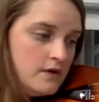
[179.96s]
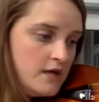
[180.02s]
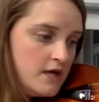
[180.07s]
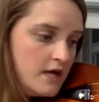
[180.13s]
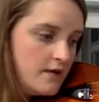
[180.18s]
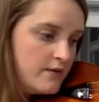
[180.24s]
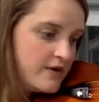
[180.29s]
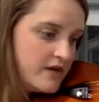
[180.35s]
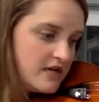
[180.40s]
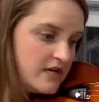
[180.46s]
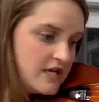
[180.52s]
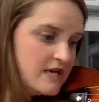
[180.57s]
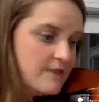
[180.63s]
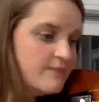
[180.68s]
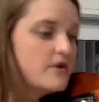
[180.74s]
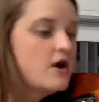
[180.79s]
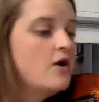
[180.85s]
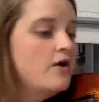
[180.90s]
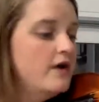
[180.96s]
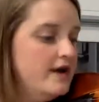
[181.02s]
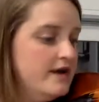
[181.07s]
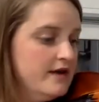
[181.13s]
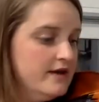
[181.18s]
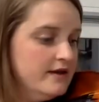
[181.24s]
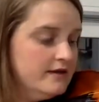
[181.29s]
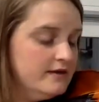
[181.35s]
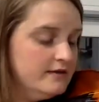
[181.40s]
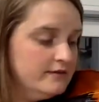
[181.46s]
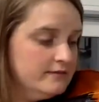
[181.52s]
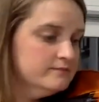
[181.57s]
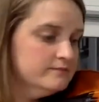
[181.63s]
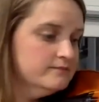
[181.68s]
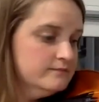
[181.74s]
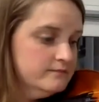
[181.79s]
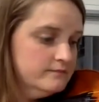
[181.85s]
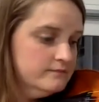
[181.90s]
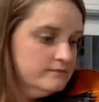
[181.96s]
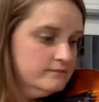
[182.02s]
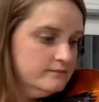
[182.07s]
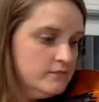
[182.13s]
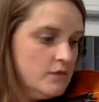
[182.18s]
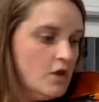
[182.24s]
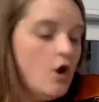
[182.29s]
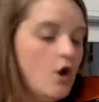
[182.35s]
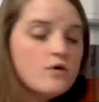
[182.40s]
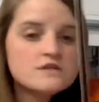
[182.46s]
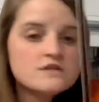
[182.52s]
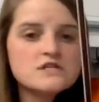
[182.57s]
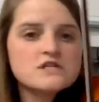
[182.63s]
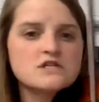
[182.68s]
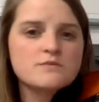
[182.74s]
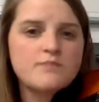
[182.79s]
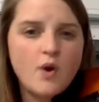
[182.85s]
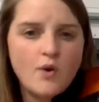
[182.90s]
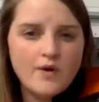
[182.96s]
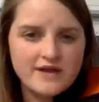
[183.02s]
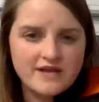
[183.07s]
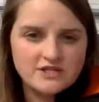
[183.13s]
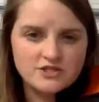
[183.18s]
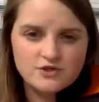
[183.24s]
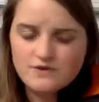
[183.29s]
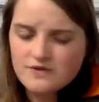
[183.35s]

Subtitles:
And we're going to keep going. Oh, this is a bowing issue.